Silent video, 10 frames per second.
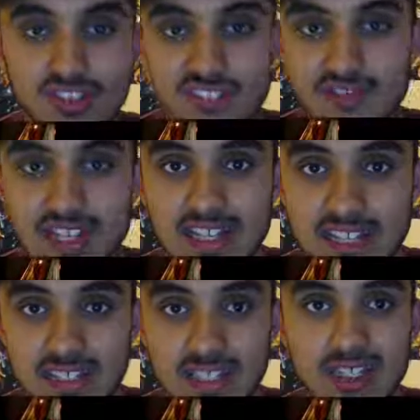Savannah,
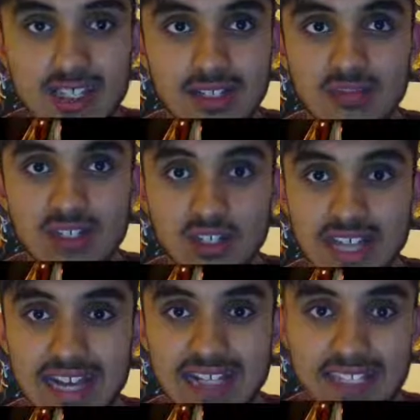really good
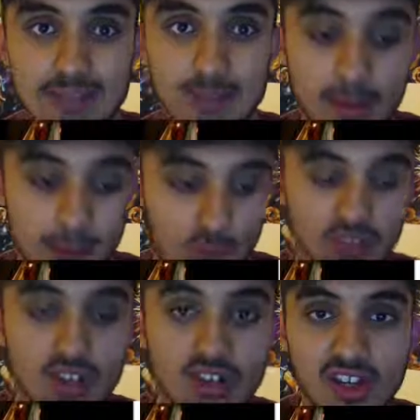acting by both
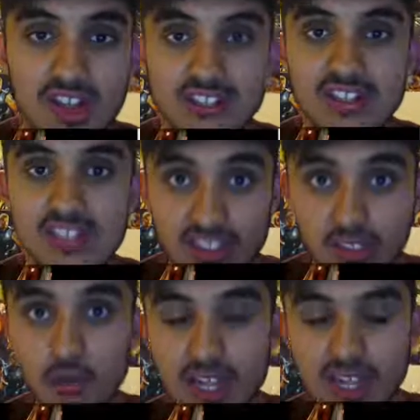younger actors and the
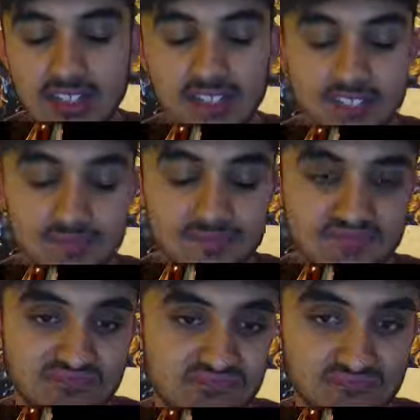older actors.
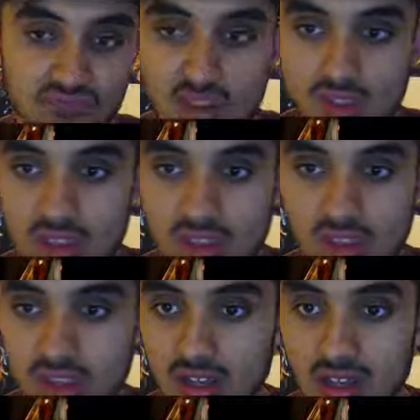
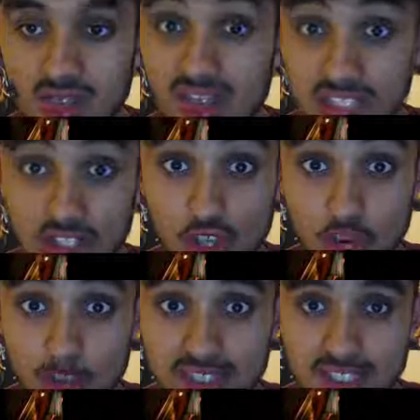Really good
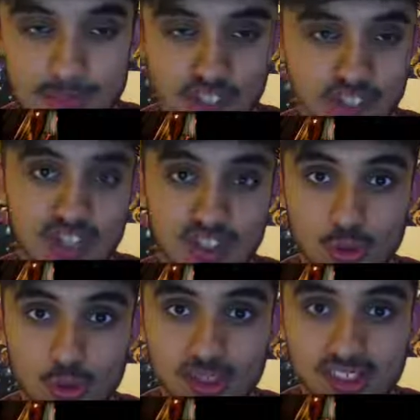comedy, especially in the
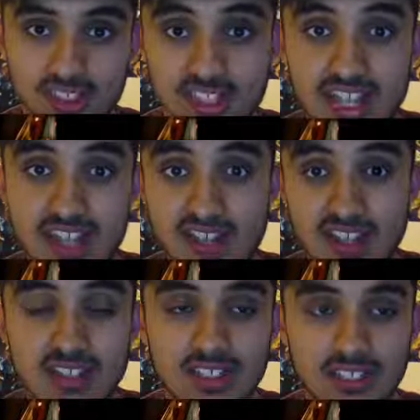school
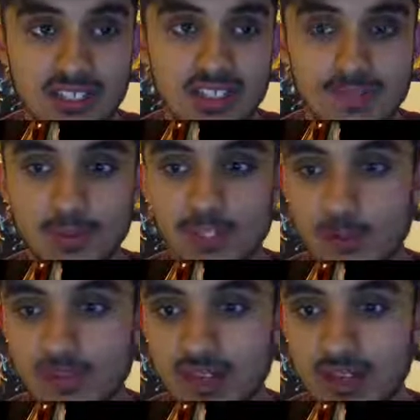area, especially with